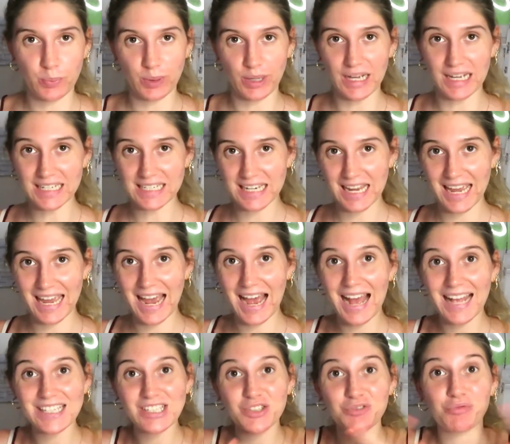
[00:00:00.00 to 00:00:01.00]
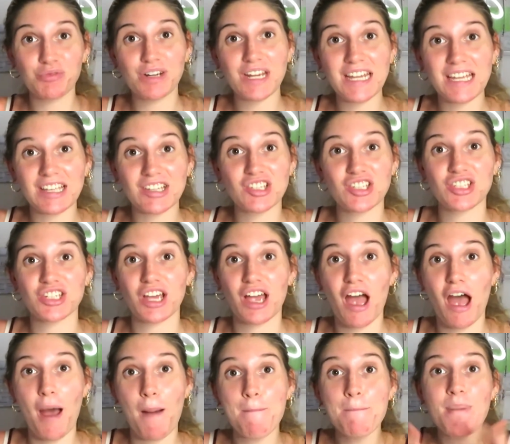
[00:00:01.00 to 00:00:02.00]
but it has reached
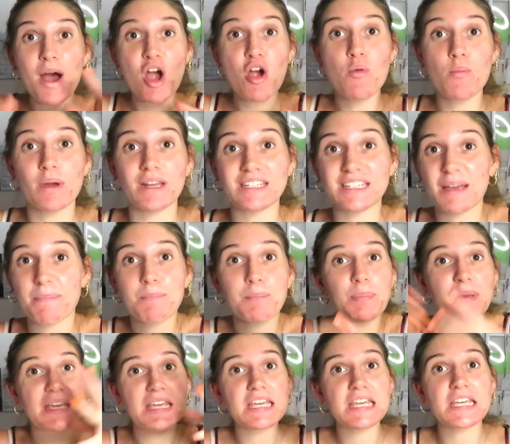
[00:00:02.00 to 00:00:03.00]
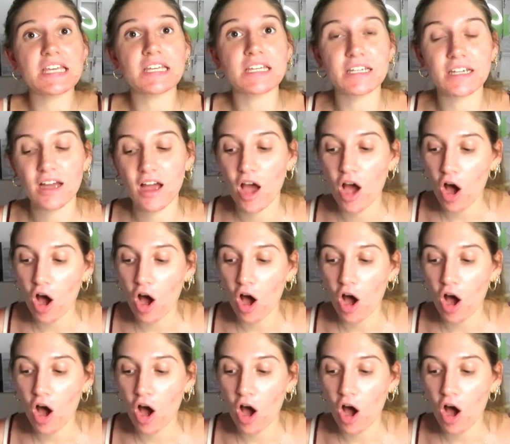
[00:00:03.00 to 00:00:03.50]
a moment, a peak